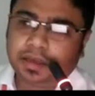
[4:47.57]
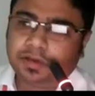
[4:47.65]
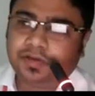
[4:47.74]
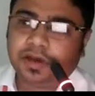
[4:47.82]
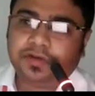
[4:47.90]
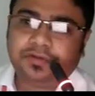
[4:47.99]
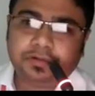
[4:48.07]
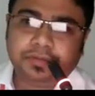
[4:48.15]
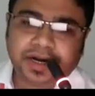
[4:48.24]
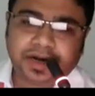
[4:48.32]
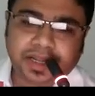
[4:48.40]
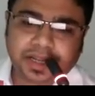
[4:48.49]
If you have to
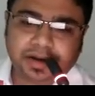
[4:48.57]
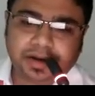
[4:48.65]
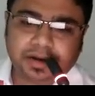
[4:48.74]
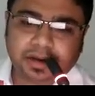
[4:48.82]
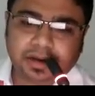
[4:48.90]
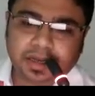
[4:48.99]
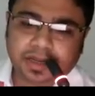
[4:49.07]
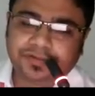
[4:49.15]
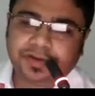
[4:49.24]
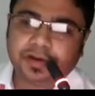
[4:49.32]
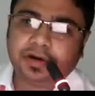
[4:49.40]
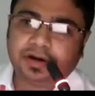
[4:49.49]
maintain, if
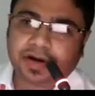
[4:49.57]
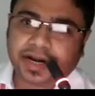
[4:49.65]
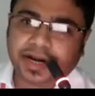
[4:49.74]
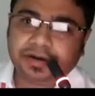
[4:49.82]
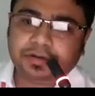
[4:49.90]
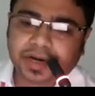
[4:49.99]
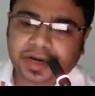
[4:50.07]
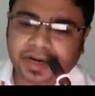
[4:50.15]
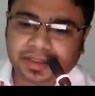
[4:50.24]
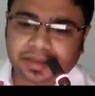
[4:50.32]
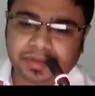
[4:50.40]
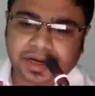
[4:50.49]
you are trying to
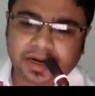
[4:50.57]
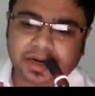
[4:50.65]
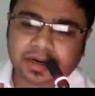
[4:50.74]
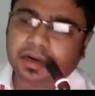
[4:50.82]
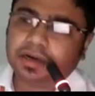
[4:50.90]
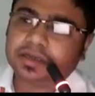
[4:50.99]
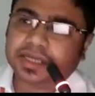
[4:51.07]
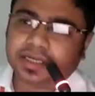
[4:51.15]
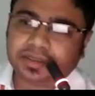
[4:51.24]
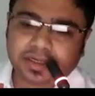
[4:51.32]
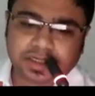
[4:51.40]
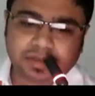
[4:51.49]
maintain the pre-ductal
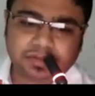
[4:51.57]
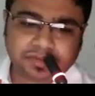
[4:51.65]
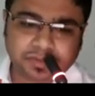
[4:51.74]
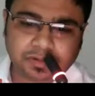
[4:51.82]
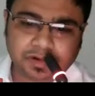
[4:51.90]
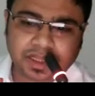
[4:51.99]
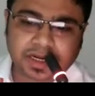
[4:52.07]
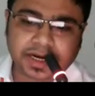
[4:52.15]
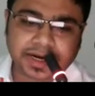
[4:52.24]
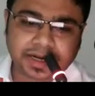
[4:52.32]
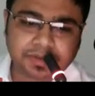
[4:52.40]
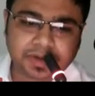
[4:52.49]
saturation more than
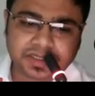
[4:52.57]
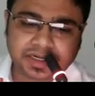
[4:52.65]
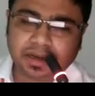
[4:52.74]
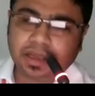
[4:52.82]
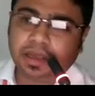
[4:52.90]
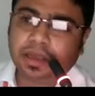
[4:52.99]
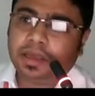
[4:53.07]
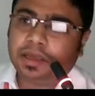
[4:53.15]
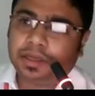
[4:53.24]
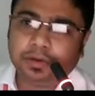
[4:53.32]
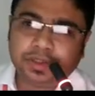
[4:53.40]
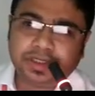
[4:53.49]
90%,
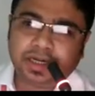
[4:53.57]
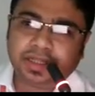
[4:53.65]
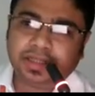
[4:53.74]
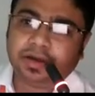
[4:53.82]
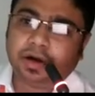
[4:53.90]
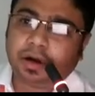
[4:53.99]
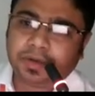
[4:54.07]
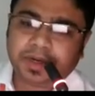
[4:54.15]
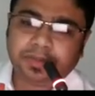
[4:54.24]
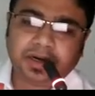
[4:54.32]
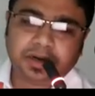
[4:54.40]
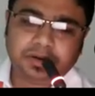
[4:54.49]
usually the
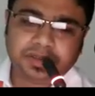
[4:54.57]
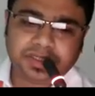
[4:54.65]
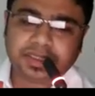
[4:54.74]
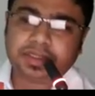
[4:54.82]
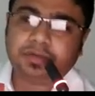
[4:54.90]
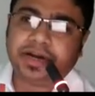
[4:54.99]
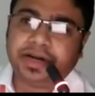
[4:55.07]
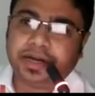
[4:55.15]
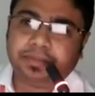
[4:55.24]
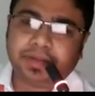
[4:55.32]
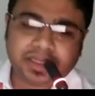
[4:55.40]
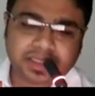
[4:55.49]
optimal dose is
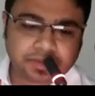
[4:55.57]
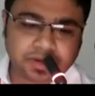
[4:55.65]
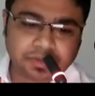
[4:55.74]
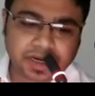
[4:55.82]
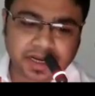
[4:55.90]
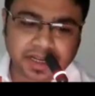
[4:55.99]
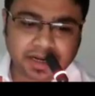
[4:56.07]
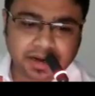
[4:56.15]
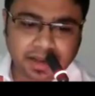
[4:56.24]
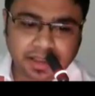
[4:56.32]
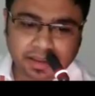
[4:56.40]
20 parts per million.